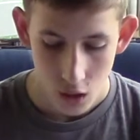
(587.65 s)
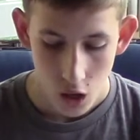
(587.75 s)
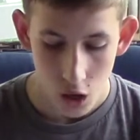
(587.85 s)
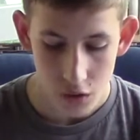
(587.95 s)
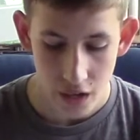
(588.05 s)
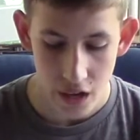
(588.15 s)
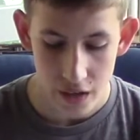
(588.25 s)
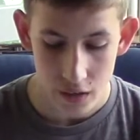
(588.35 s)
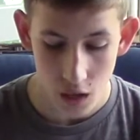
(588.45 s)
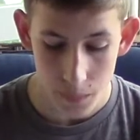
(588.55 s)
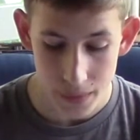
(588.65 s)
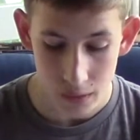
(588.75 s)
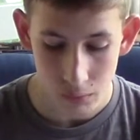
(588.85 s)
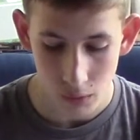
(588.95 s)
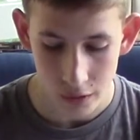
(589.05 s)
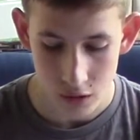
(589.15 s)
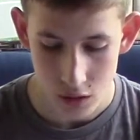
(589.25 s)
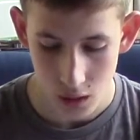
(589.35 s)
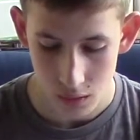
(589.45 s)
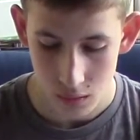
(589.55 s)
"Okay, coming," Riley
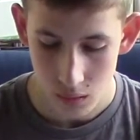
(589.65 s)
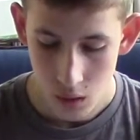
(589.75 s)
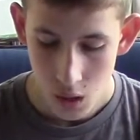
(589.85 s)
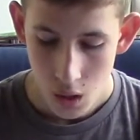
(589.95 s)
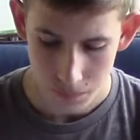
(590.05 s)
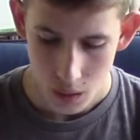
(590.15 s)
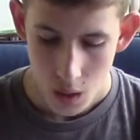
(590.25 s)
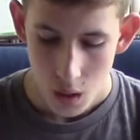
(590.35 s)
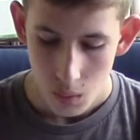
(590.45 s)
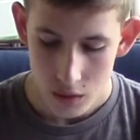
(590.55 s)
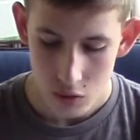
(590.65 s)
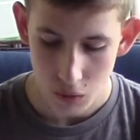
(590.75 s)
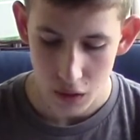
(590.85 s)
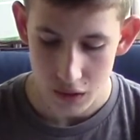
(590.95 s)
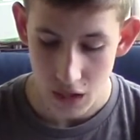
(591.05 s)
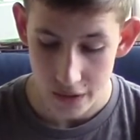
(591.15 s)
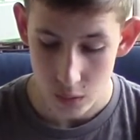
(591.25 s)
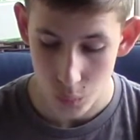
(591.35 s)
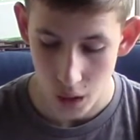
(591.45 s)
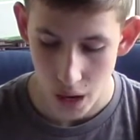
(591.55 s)
shouted. Once Riley got to
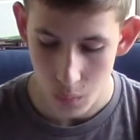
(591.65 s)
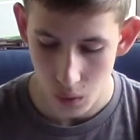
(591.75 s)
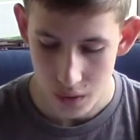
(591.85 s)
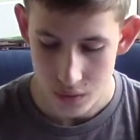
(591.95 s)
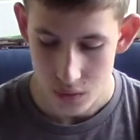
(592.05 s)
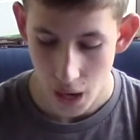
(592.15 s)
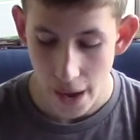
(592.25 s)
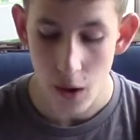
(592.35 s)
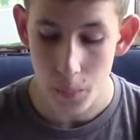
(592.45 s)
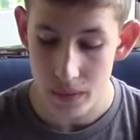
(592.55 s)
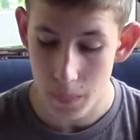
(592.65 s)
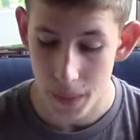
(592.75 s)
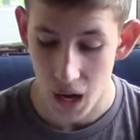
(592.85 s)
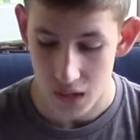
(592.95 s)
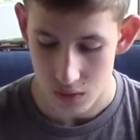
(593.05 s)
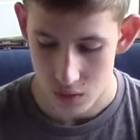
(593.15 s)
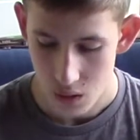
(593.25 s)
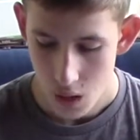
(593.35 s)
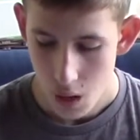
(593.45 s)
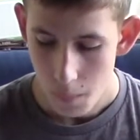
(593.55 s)
where I was, I opened the box.
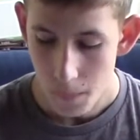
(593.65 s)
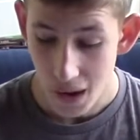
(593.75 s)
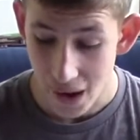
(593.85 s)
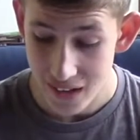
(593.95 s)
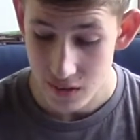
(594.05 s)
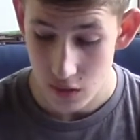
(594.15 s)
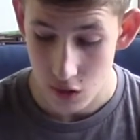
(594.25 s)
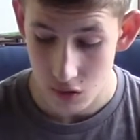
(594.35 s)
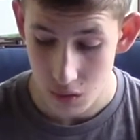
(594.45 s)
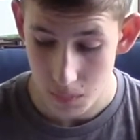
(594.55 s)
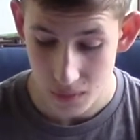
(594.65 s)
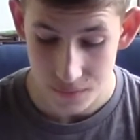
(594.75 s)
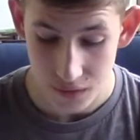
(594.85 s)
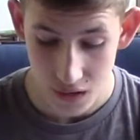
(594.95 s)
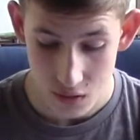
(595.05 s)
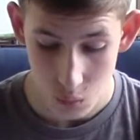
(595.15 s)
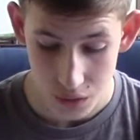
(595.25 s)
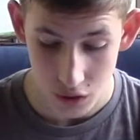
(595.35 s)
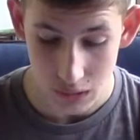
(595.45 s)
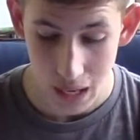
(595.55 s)
My high security briefcase with
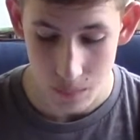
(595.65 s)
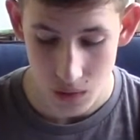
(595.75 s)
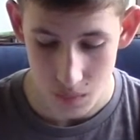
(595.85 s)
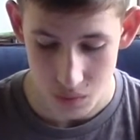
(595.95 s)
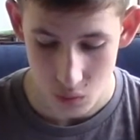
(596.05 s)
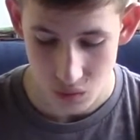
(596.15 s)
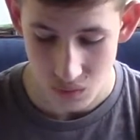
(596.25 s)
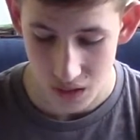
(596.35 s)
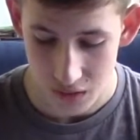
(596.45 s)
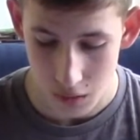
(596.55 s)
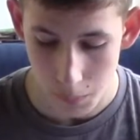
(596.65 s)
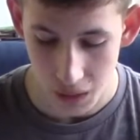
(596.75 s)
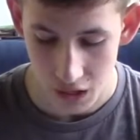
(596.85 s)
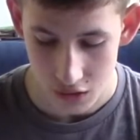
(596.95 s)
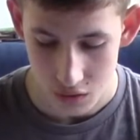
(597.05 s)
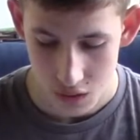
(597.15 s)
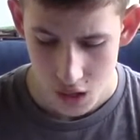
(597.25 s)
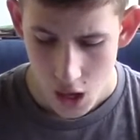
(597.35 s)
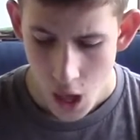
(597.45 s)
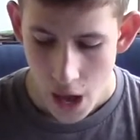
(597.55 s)
our laptops was found in the box.
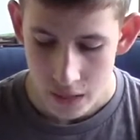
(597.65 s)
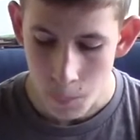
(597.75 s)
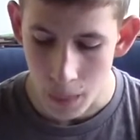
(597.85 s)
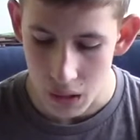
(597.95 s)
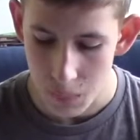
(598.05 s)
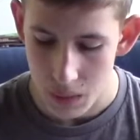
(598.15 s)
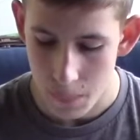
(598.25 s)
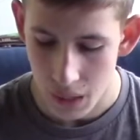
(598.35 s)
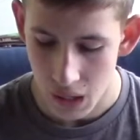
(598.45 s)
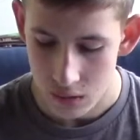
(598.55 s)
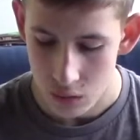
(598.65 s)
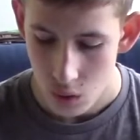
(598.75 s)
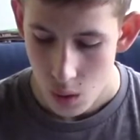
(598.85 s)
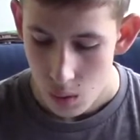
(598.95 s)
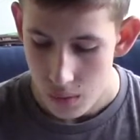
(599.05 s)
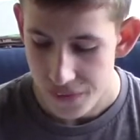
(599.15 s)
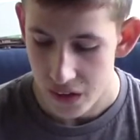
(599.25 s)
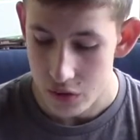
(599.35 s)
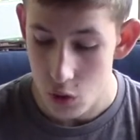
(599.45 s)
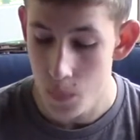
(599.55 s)
At the bottom of the box, we
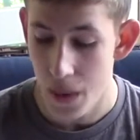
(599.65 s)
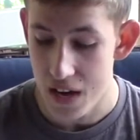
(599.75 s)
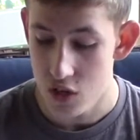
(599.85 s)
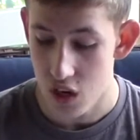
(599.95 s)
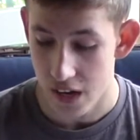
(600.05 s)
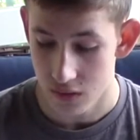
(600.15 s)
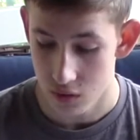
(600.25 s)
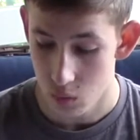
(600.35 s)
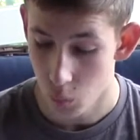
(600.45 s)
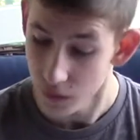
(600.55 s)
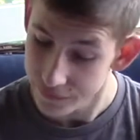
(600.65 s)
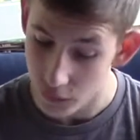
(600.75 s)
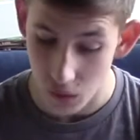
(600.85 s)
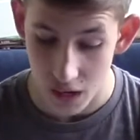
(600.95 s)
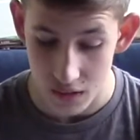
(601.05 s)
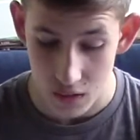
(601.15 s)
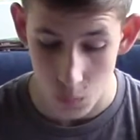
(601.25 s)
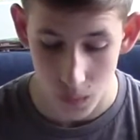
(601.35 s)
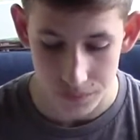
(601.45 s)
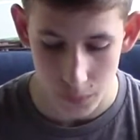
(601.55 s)
found two paychecks, one for Riley and
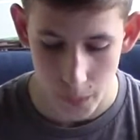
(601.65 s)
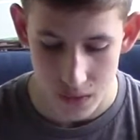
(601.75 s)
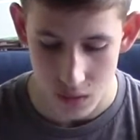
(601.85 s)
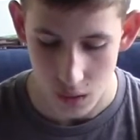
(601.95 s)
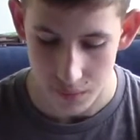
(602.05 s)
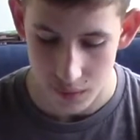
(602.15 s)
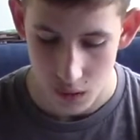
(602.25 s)
one for myself.